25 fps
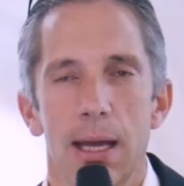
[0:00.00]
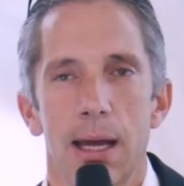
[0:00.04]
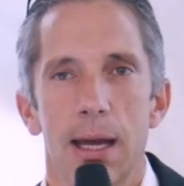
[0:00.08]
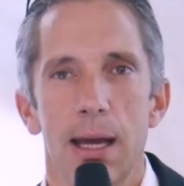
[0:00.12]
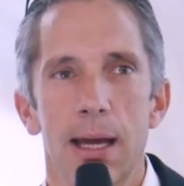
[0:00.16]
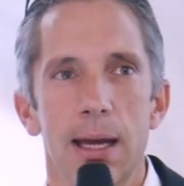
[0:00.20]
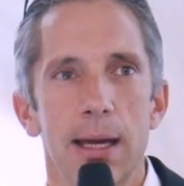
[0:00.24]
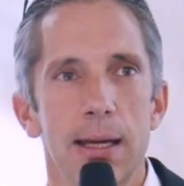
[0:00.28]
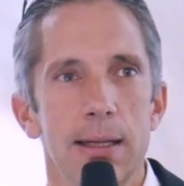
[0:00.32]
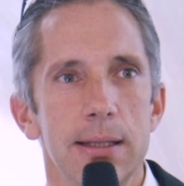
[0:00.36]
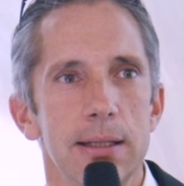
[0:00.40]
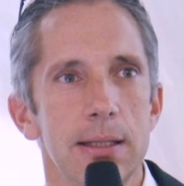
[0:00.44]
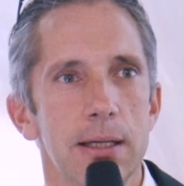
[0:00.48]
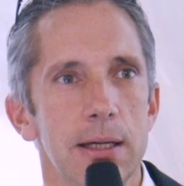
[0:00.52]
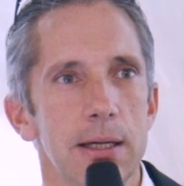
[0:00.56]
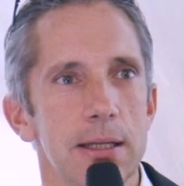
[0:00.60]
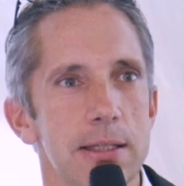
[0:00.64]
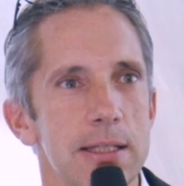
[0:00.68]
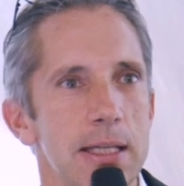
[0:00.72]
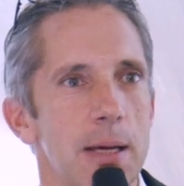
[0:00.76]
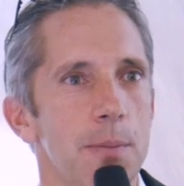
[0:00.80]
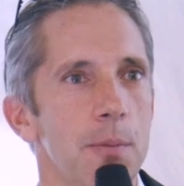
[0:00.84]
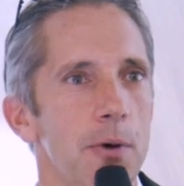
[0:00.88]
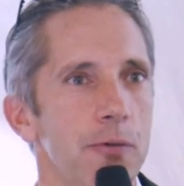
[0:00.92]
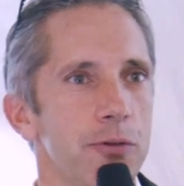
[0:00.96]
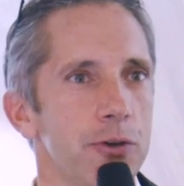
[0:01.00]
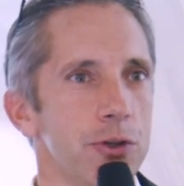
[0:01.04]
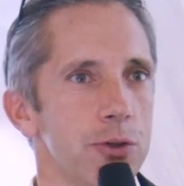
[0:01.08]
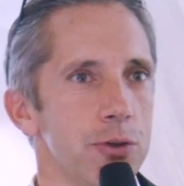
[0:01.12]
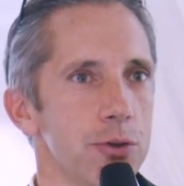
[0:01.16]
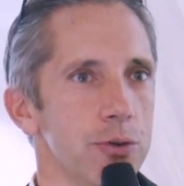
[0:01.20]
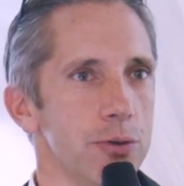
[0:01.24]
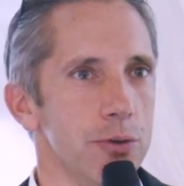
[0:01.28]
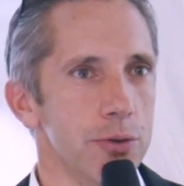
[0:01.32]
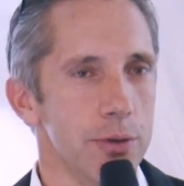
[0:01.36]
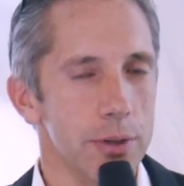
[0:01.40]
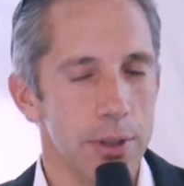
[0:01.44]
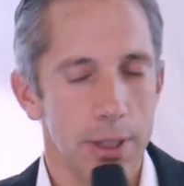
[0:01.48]
innovation management in
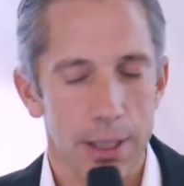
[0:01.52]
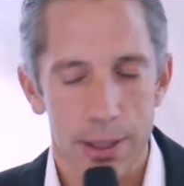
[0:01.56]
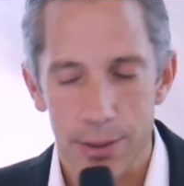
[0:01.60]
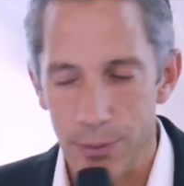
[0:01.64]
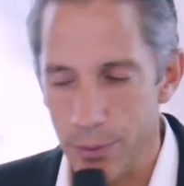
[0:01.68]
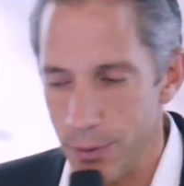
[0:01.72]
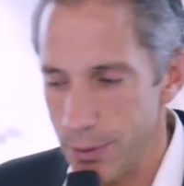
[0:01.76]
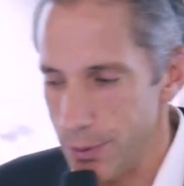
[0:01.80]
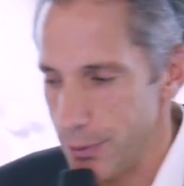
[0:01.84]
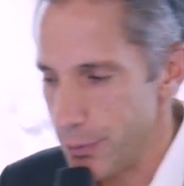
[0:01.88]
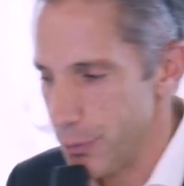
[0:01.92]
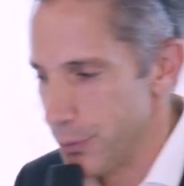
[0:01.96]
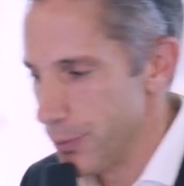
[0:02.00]
Asia, as